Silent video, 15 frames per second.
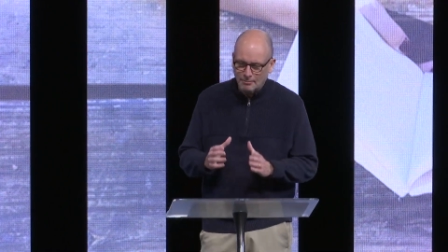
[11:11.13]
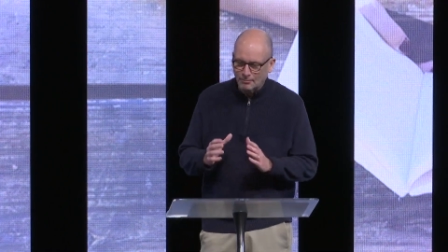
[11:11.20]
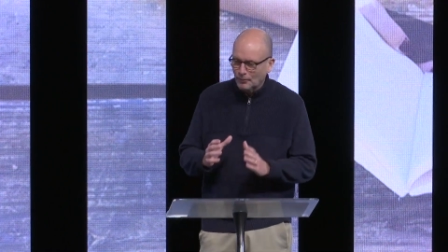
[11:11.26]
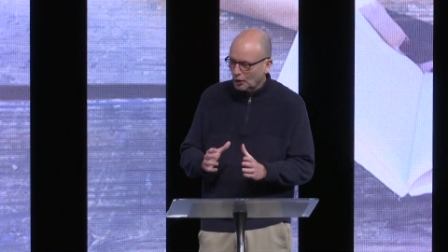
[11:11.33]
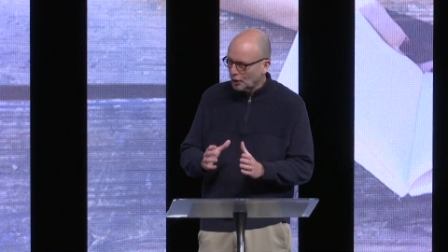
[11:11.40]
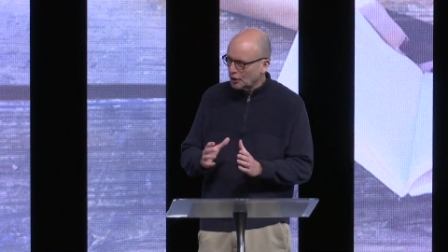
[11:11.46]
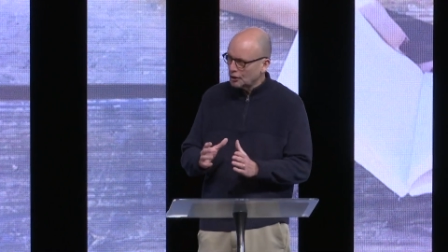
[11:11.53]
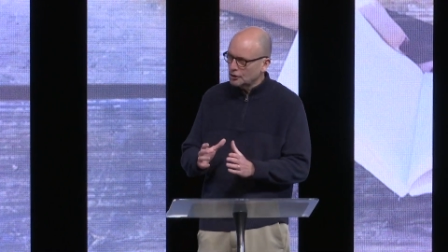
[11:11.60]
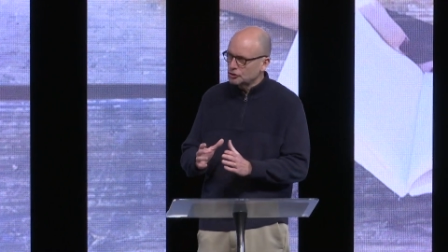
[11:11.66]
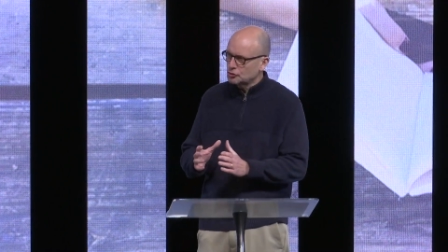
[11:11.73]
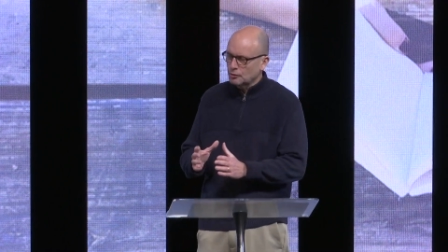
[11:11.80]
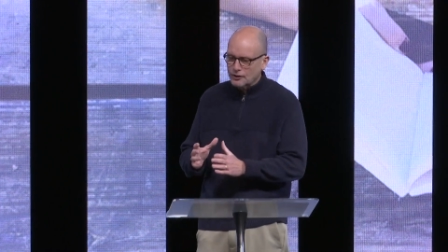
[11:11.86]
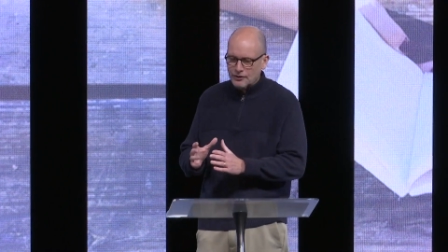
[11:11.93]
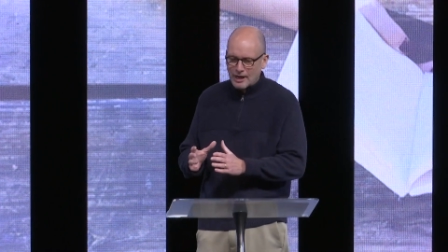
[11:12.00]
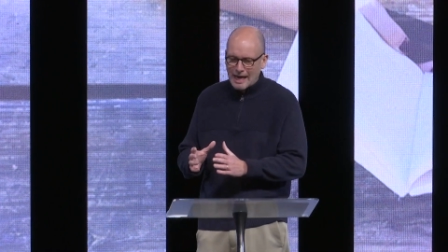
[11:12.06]
merge
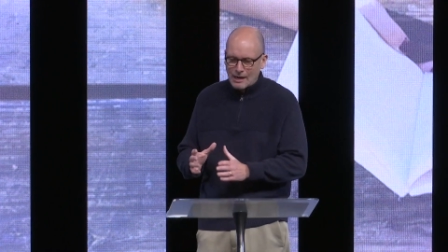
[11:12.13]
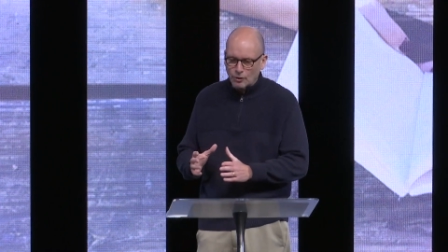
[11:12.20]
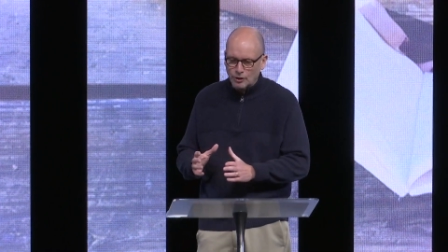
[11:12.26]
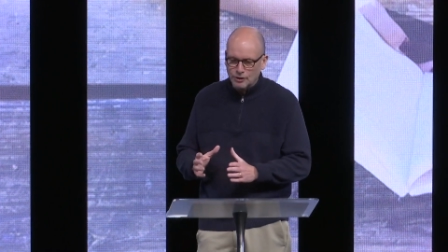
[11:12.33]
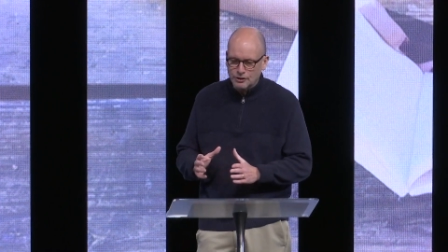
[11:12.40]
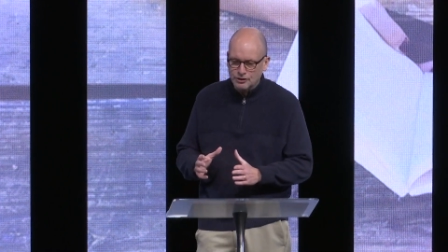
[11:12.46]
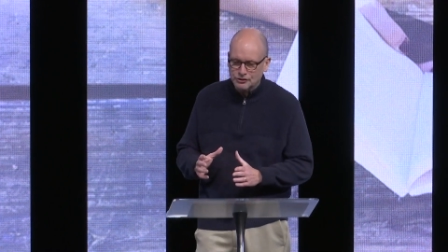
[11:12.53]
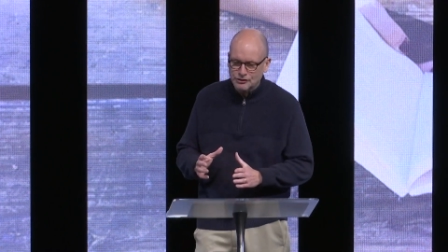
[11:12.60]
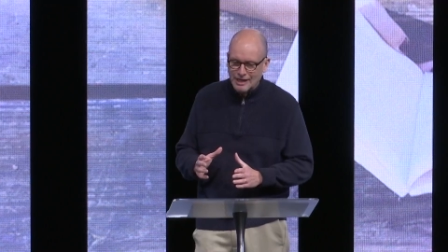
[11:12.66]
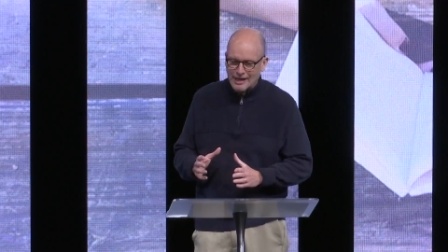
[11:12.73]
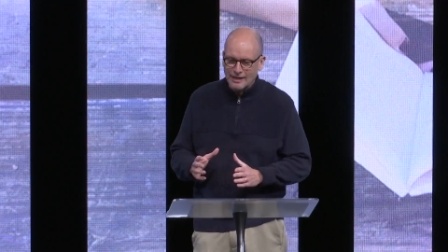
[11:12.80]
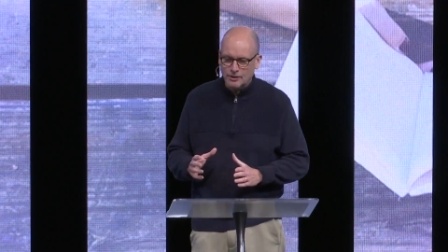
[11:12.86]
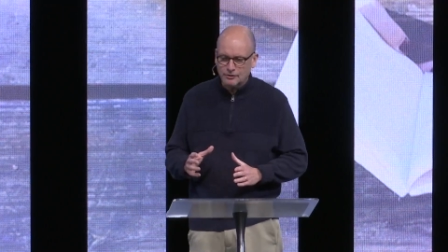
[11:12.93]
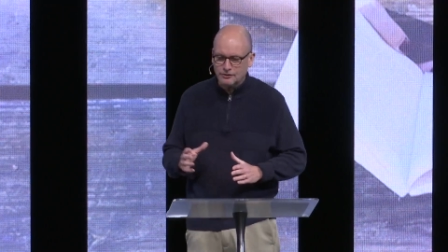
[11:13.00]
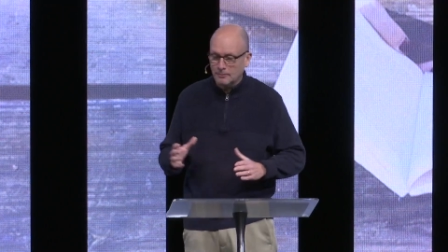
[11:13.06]
with our
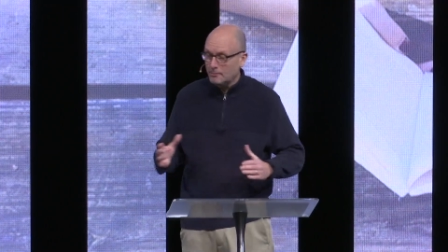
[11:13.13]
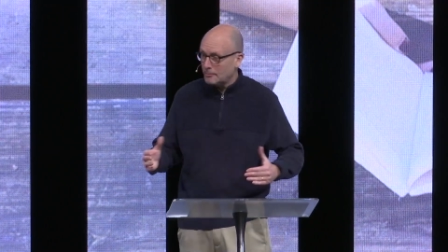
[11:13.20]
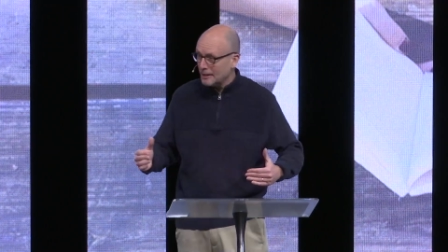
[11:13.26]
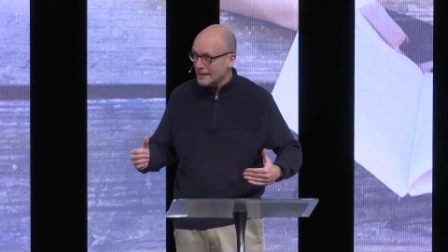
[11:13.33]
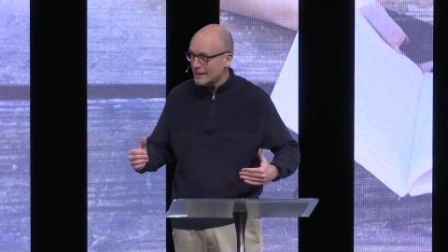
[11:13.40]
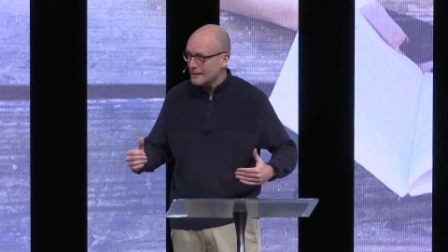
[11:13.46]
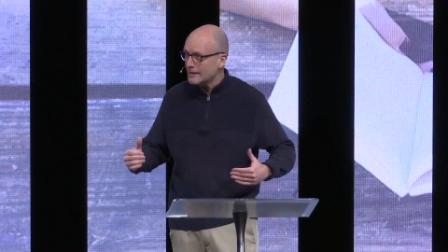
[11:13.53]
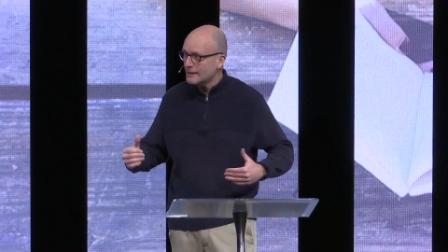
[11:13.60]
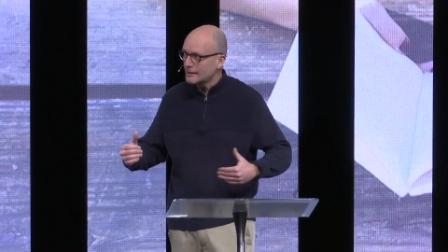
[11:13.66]
desire to be